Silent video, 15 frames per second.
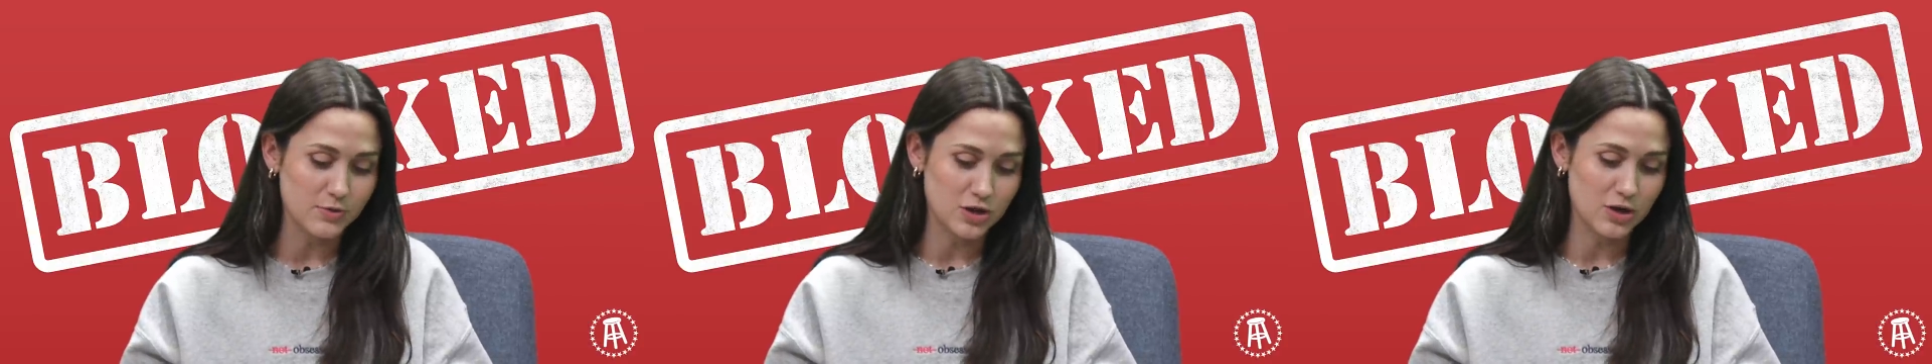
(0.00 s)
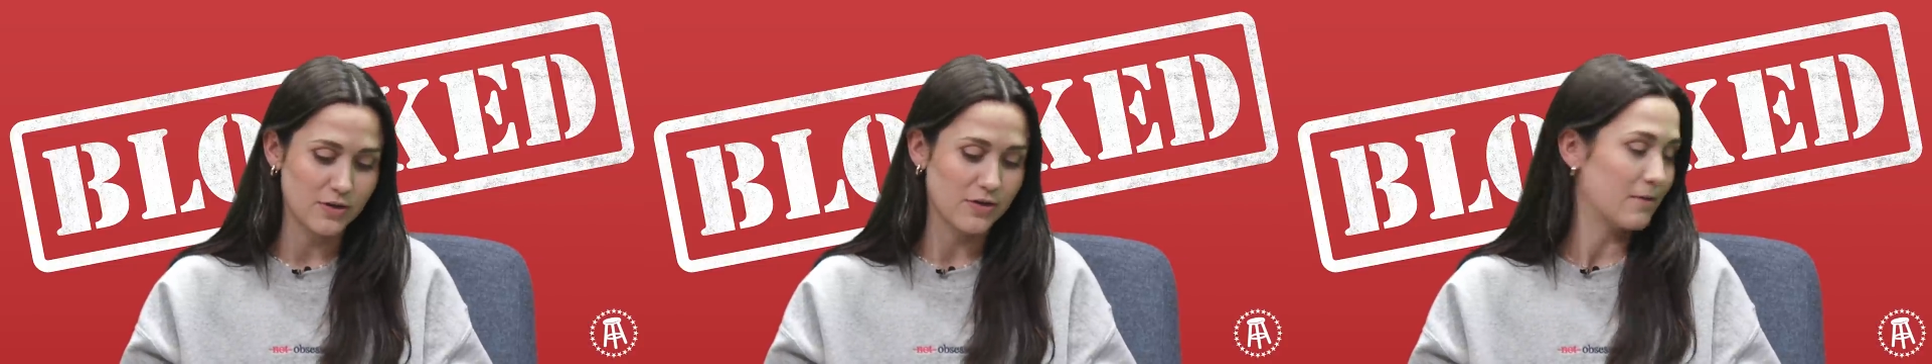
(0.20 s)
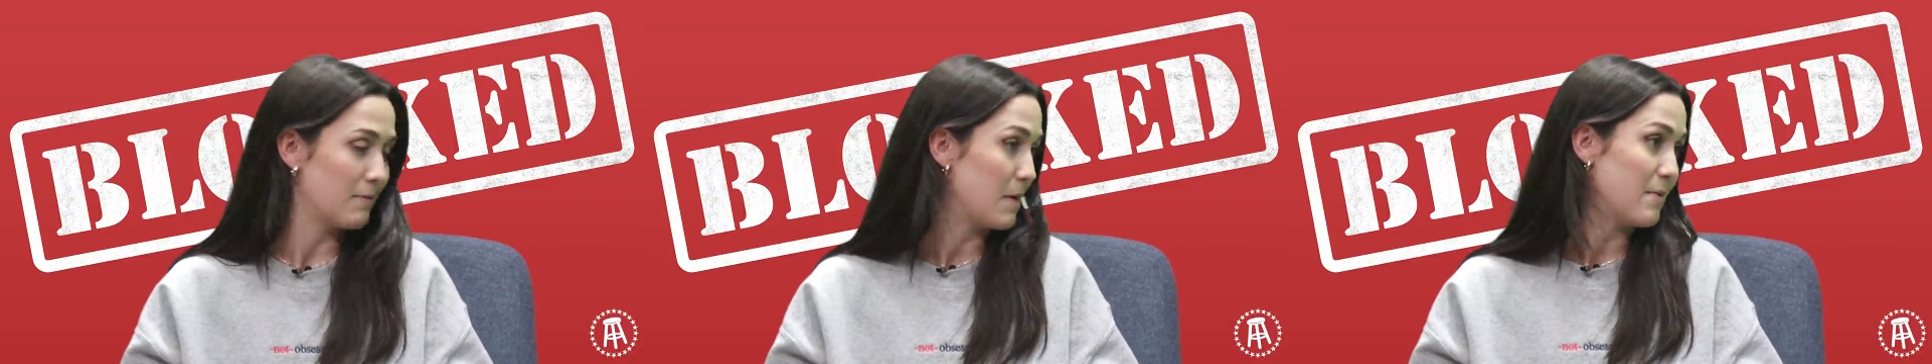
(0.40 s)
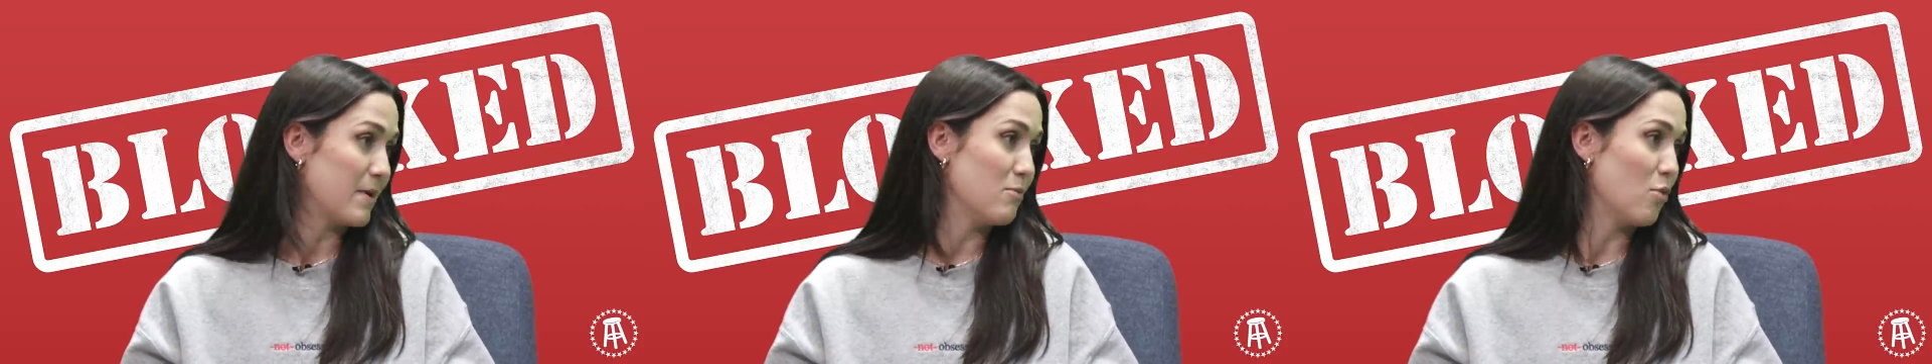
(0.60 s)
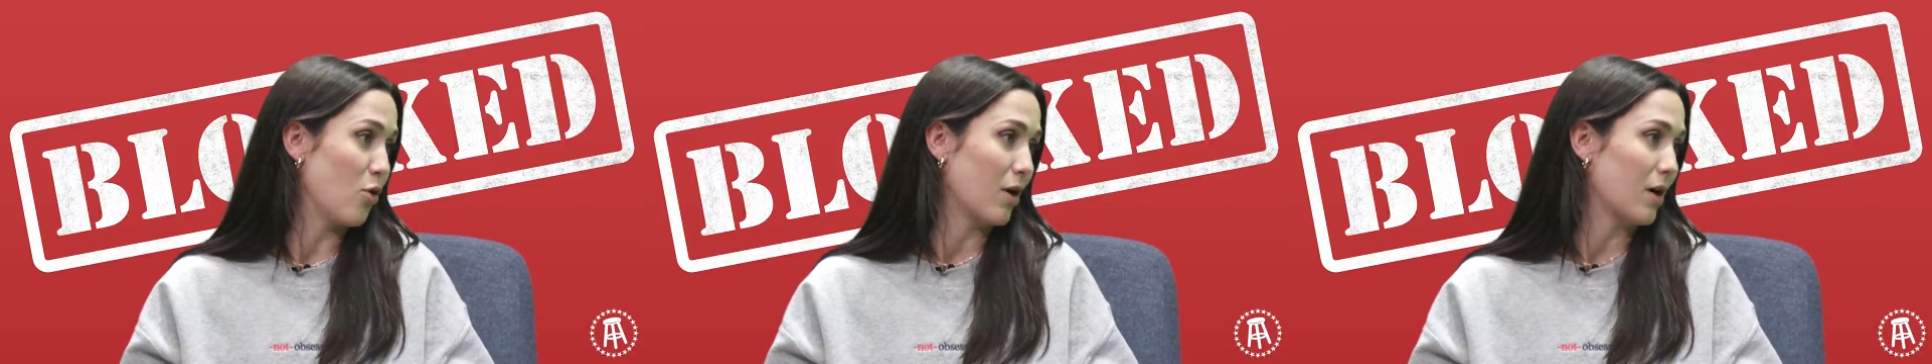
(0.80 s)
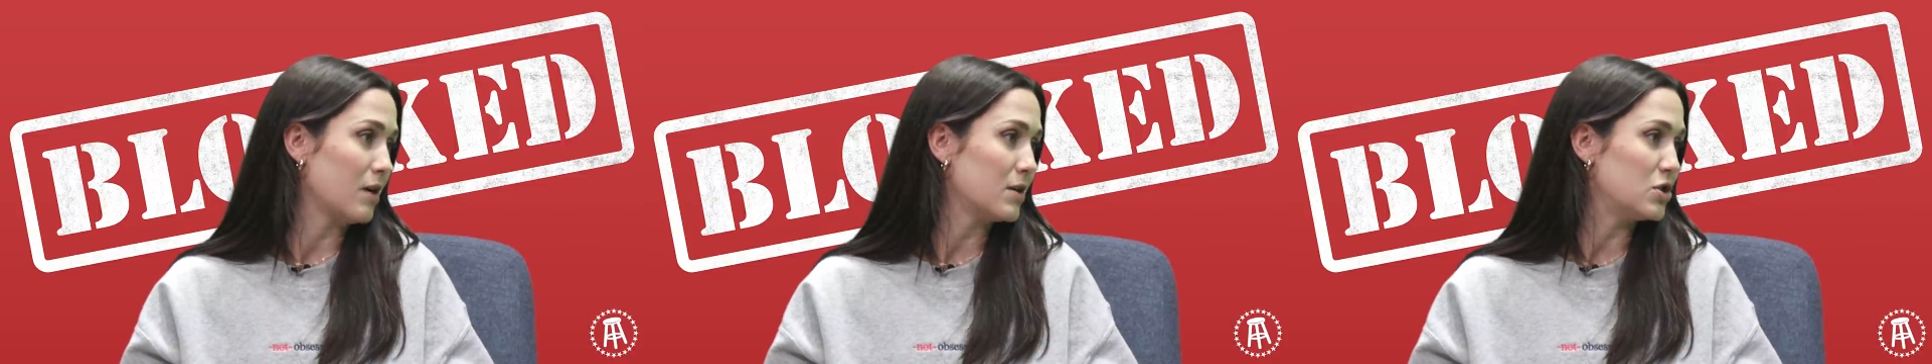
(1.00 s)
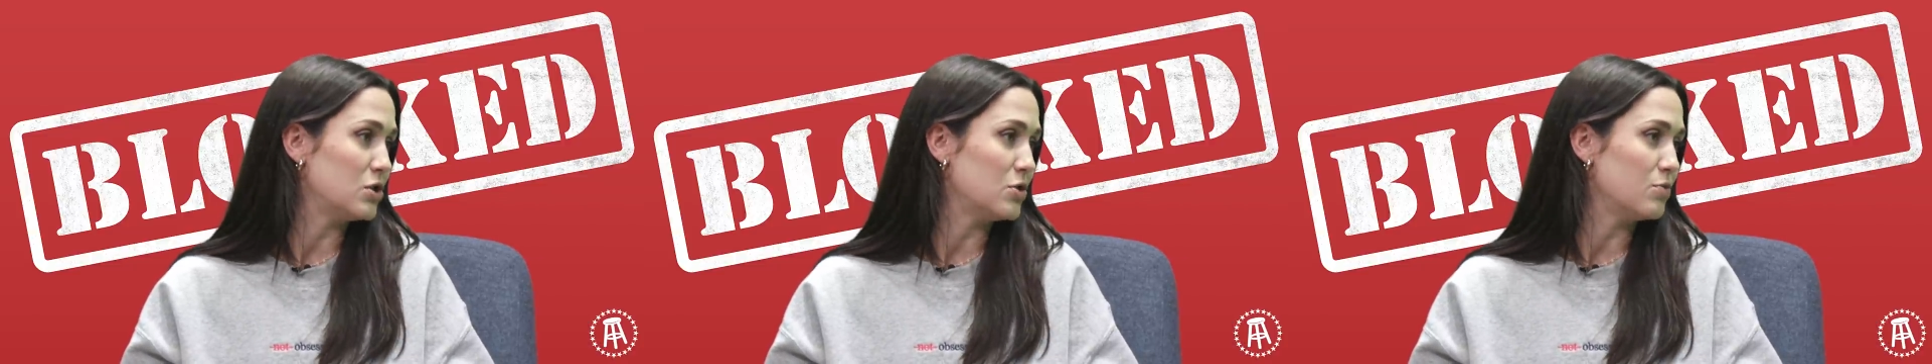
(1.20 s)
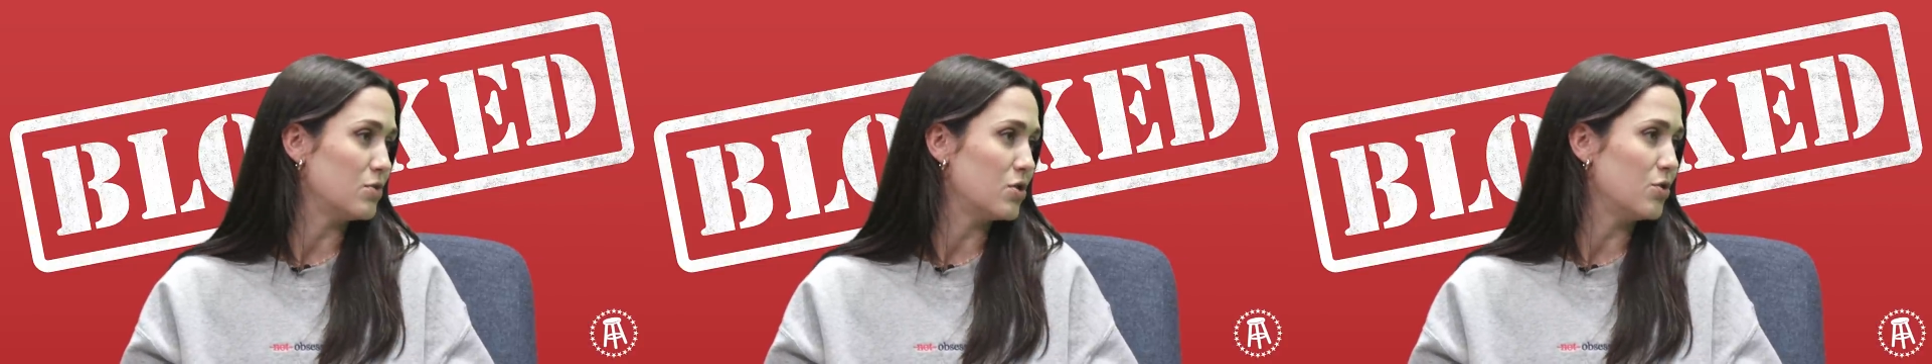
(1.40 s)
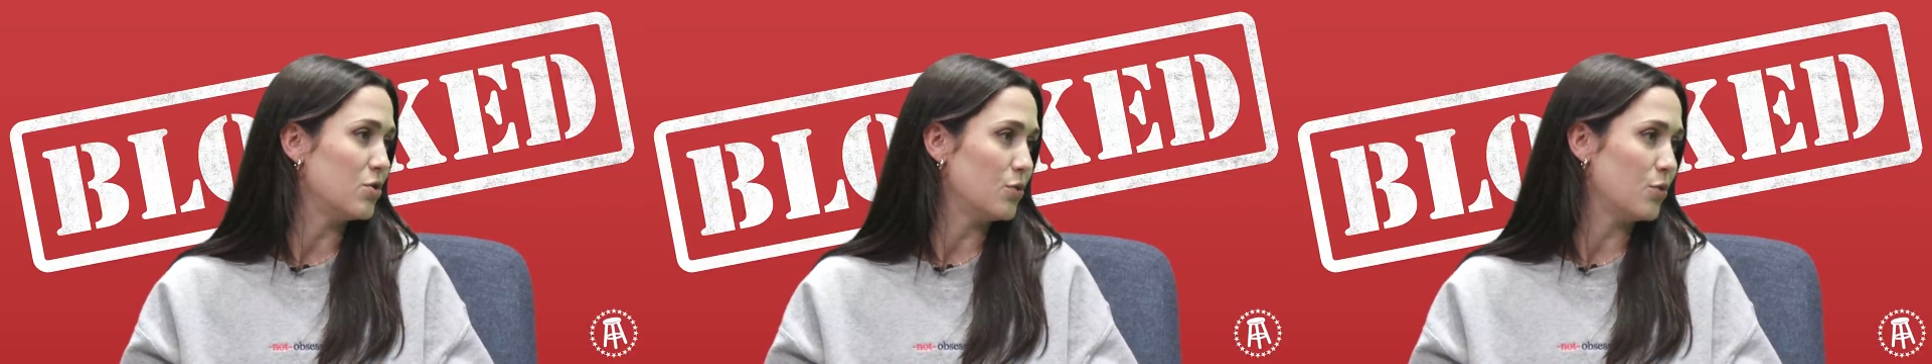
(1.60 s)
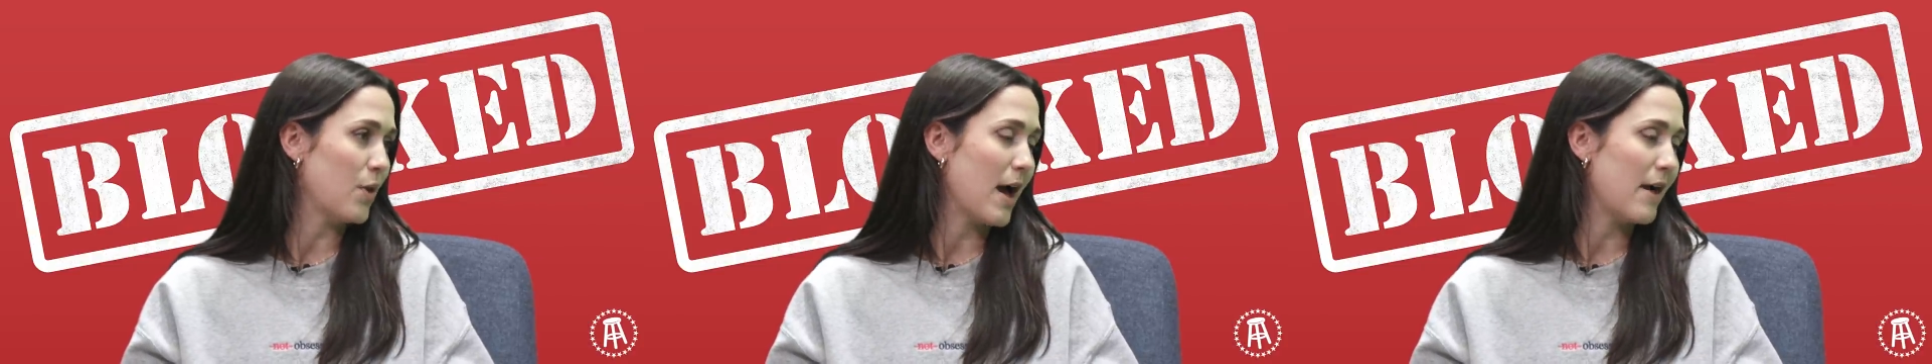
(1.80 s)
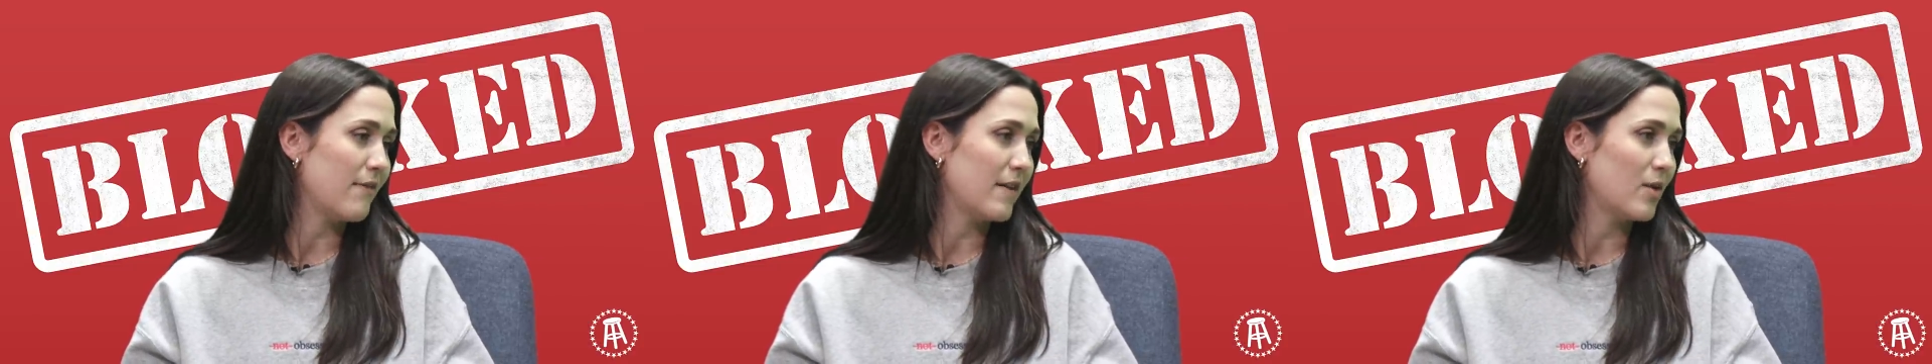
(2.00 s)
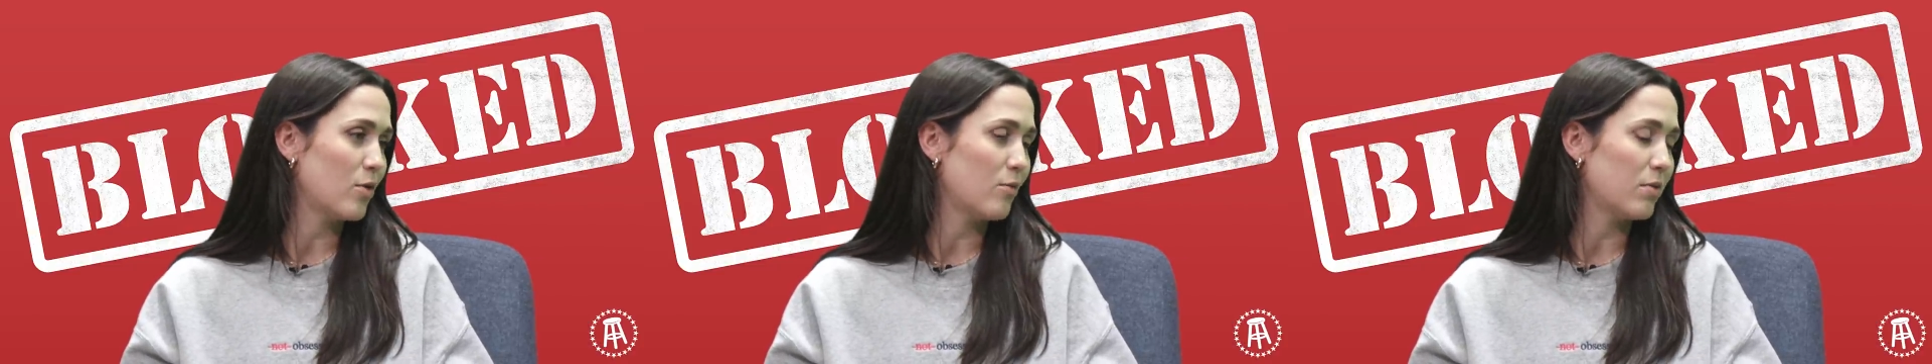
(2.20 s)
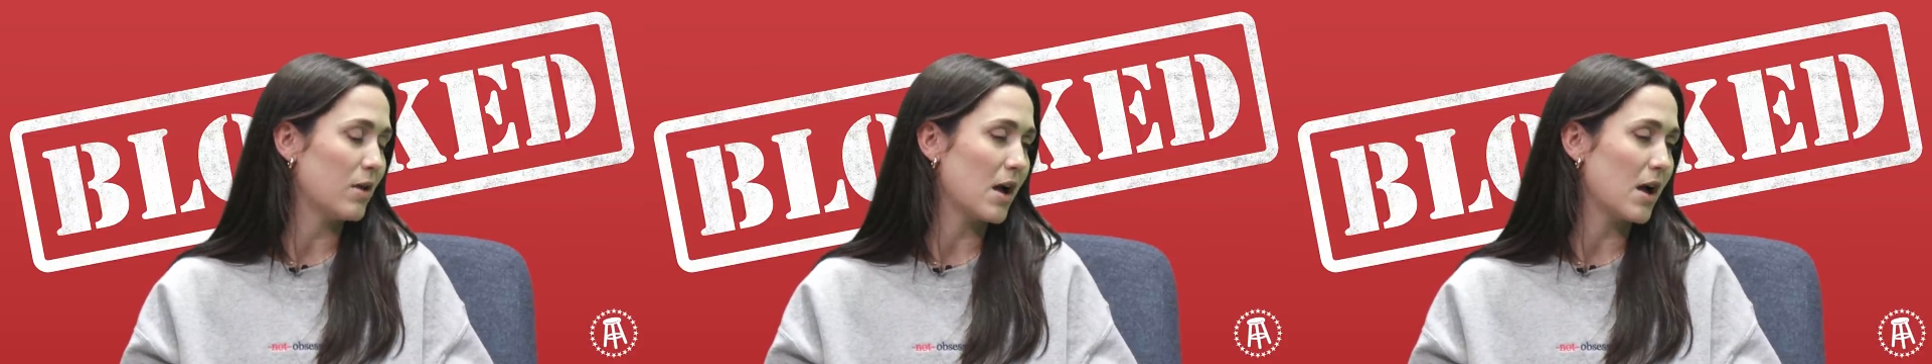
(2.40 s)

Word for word: I'm sure there might be more. Do you have anyone